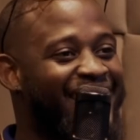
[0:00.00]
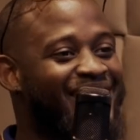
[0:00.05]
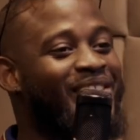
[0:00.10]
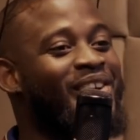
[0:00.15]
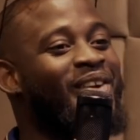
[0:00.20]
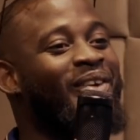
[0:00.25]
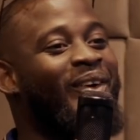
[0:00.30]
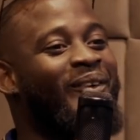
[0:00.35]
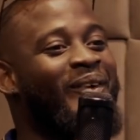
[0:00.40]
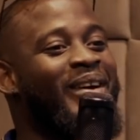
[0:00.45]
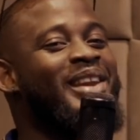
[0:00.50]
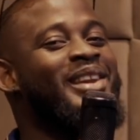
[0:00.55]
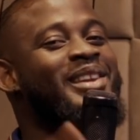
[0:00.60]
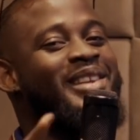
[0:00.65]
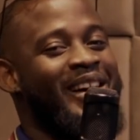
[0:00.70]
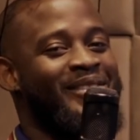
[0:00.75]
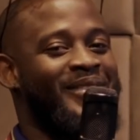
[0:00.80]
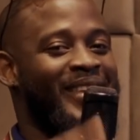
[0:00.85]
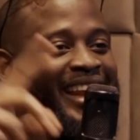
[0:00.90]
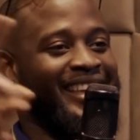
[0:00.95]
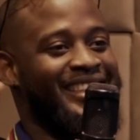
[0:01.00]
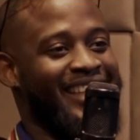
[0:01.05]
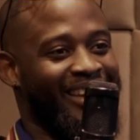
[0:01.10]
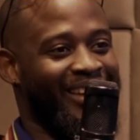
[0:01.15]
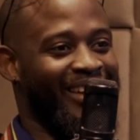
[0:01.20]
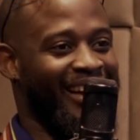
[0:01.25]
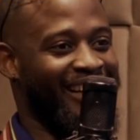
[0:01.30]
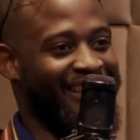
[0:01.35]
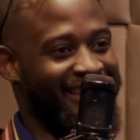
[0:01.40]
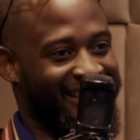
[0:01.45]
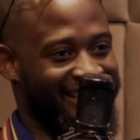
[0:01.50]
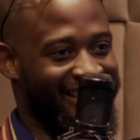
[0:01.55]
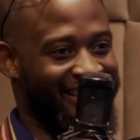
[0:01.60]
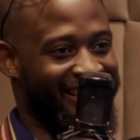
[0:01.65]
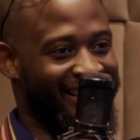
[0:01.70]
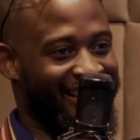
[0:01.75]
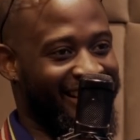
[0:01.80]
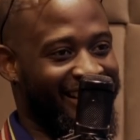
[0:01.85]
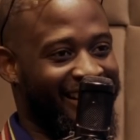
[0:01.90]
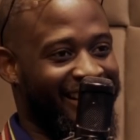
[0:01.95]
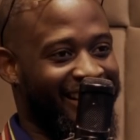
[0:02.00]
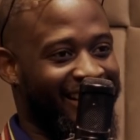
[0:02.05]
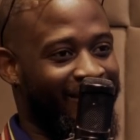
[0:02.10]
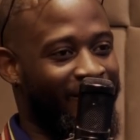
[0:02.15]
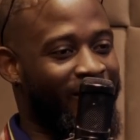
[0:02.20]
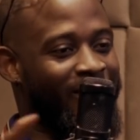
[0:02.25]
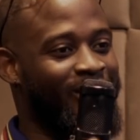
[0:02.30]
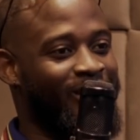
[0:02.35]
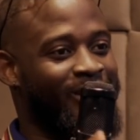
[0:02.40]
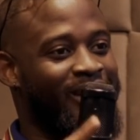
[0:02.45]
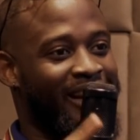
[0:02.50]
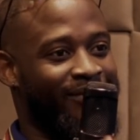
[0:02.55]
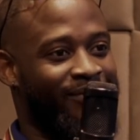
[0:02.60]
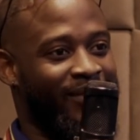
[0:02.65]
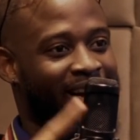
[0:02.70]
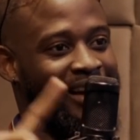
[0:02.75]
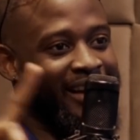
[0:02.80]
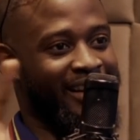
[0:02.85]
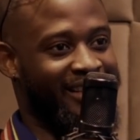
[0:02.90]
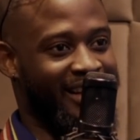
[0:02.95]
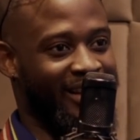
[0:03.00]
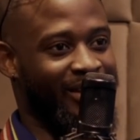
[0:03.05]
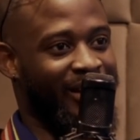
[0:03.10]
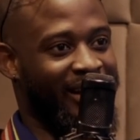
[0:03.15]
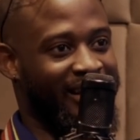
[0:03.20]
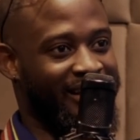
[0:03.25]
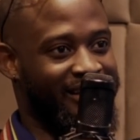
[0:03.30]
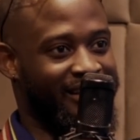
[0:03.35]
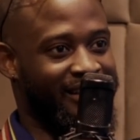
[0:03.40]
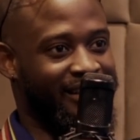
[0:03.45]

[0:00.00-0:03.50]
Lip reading: So when did you not finally tell your auntie? When did you not finally tell your auntie?